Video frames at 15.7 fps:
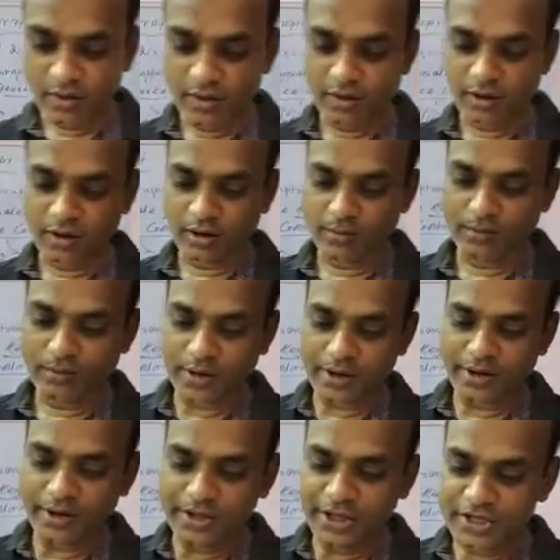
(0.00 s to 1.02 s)

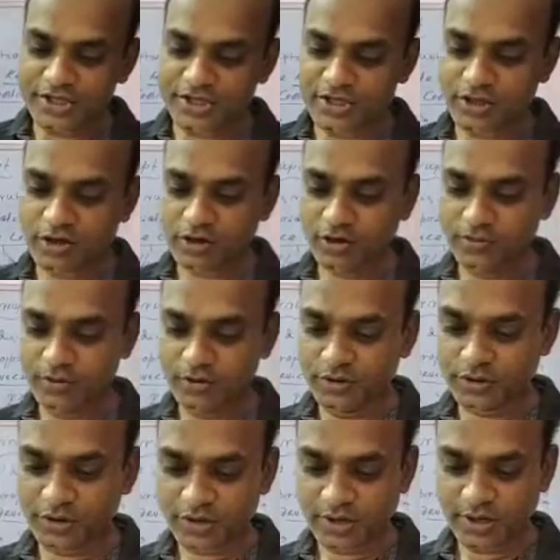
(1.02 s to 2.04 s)
and each
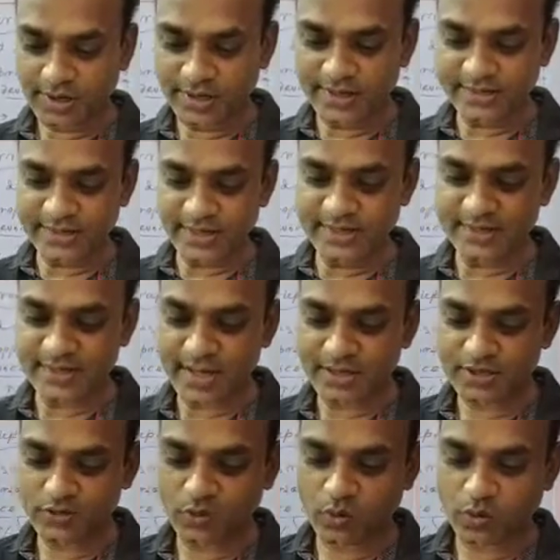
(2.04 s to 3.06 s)
computer designs
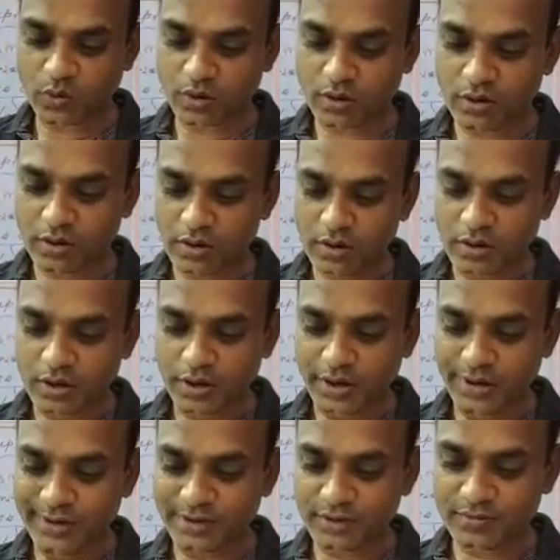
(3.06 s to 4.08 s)
has own
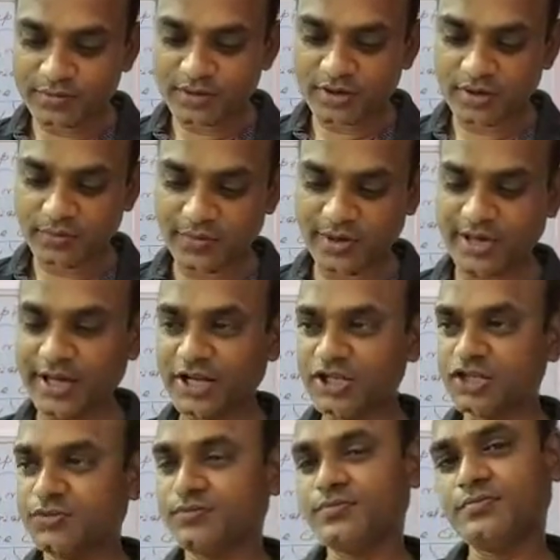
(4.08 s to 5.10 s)
interrupt
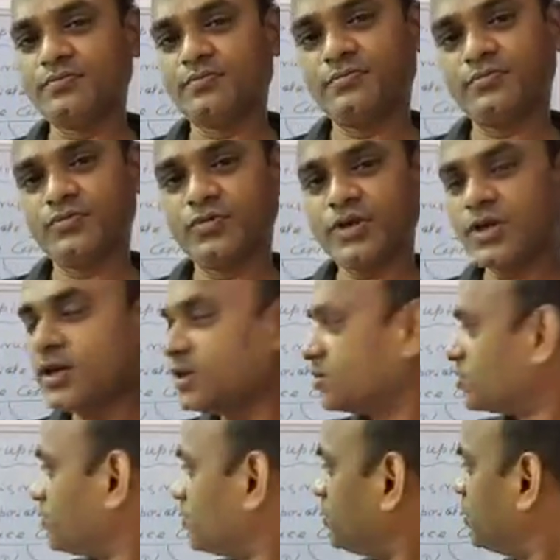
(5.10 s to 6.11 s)
mechanism. Okay,
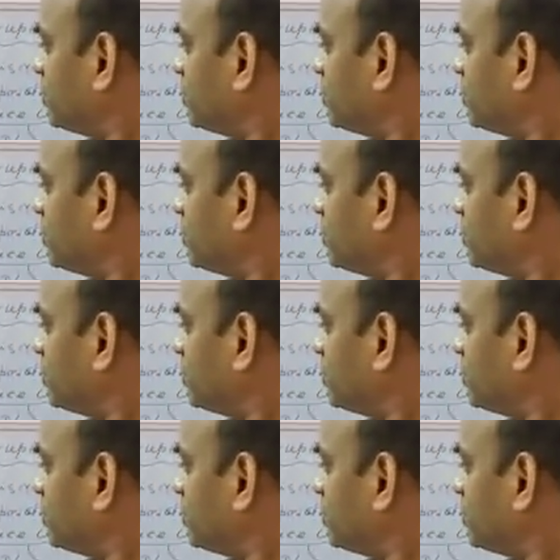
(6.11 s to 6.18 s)
so